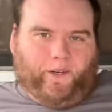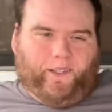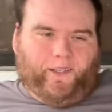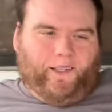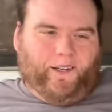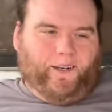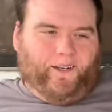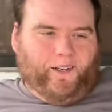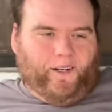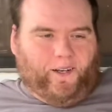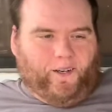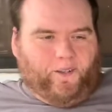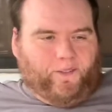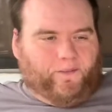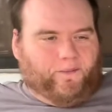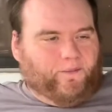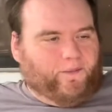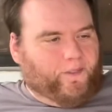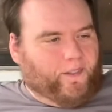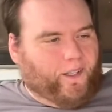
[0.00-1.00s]
hey there, y'all.
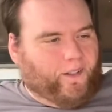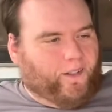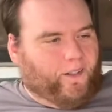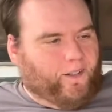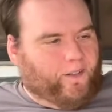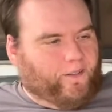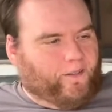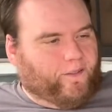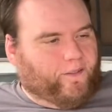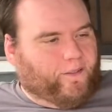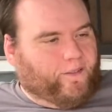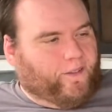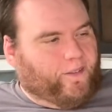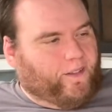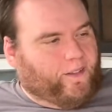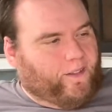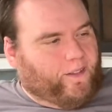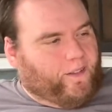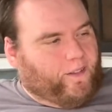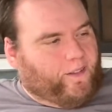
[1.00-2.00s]
Another
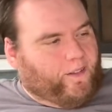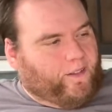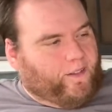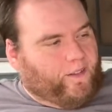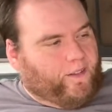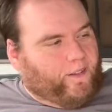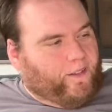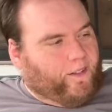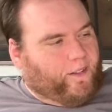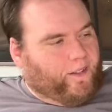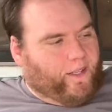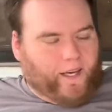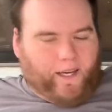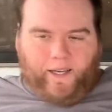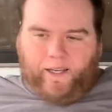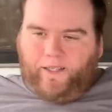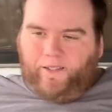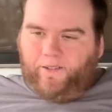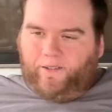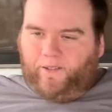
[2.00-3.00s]

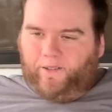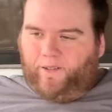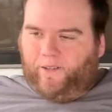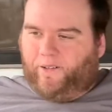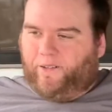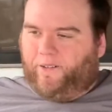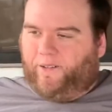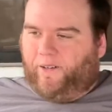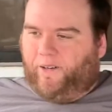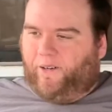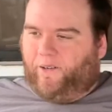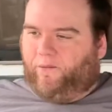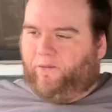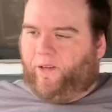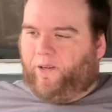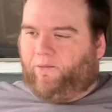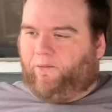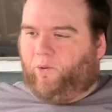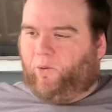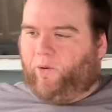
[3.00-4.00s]
day, uh,
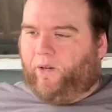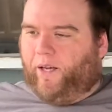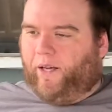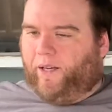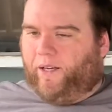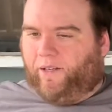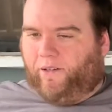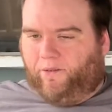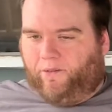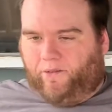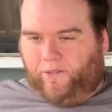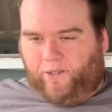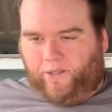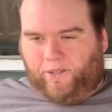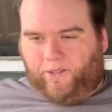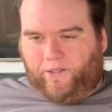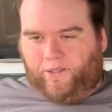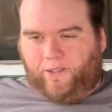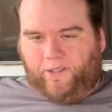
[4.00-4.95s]
uneventful day of just